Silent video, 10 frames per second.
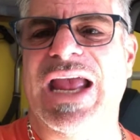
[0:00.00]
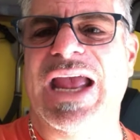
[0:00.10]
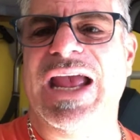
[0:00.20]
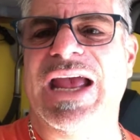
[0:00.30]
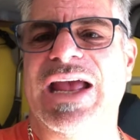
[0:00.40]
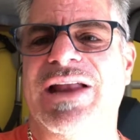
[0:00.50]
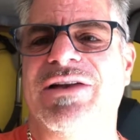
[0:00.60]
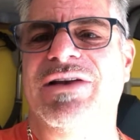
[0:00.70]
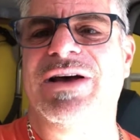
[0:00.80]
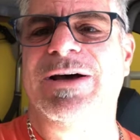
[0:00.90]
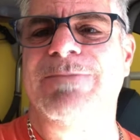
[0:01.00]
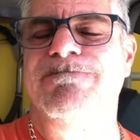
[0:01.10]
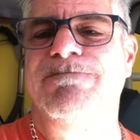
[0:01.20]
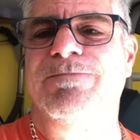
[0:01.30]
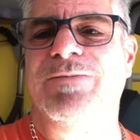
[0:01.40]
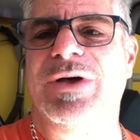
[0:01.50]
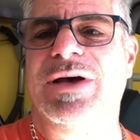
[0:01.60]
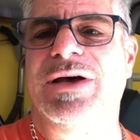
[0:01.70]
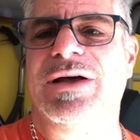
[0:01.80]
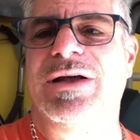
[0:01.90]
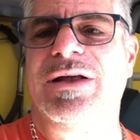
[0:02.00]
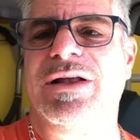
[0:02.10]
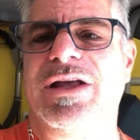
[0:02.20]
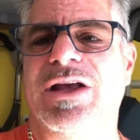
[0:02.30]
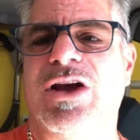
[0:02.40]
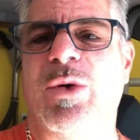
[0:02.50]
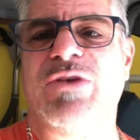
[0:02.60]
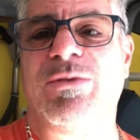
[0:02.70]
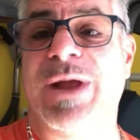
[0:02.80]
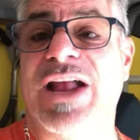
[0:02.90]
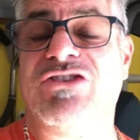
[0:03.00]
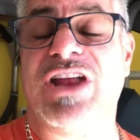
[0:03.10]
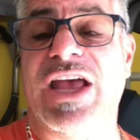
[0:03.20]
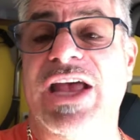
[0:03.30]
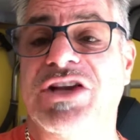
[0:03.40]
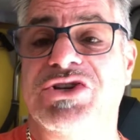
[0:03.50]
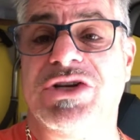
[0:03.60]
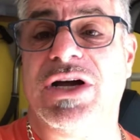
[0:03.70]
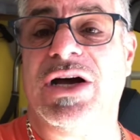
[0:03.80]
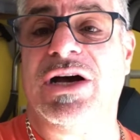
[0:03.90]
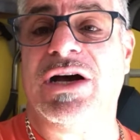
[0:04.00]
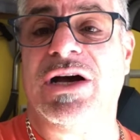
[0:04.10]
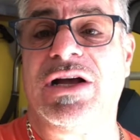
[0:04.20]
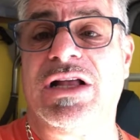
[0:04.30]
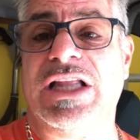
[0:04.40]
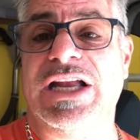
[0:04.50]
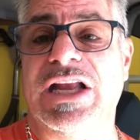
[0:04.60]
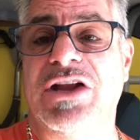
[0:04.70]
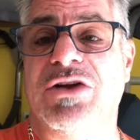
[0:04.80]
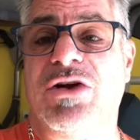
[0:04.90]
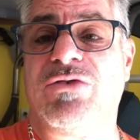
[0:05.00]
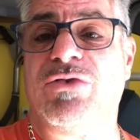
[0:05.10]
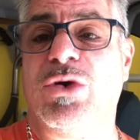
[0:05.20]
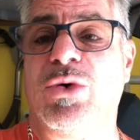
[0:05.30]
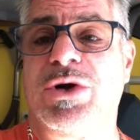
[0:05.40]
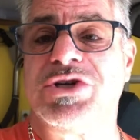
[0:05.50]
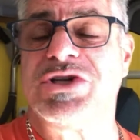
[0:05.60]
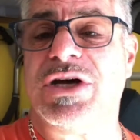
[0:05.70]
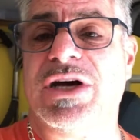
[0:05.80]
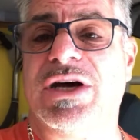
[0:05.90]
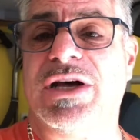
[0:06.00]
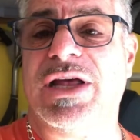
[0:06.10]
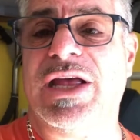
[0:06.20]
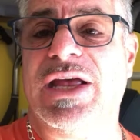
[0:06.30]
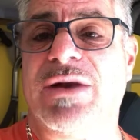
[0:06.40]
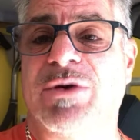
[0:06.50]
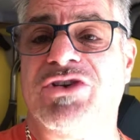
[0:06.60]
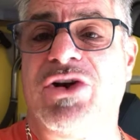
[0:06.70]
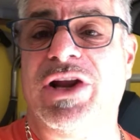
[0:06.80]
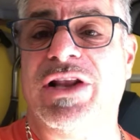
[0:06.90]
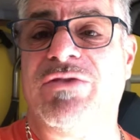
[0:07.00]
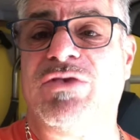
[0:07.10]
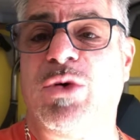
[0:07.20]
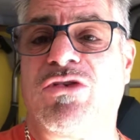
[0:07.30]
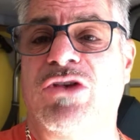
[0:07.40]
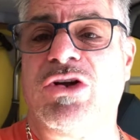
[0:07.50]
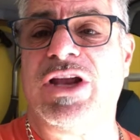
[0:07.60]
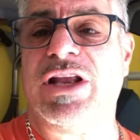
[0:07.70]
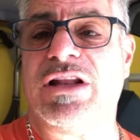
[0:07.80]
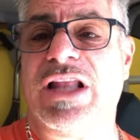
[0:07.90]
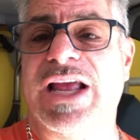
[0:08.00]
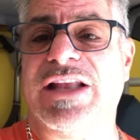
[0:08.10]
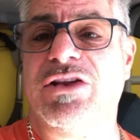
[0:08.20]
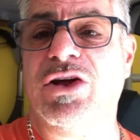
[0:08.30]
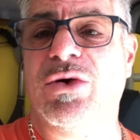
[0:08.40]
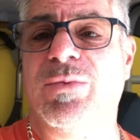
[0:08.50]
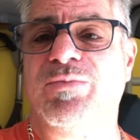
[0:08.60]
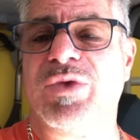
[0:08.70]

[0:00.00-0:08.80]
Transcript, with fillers: and um, uh, going from edge to edge, uh, cleaning your floors uh, and returning the floors looking like new.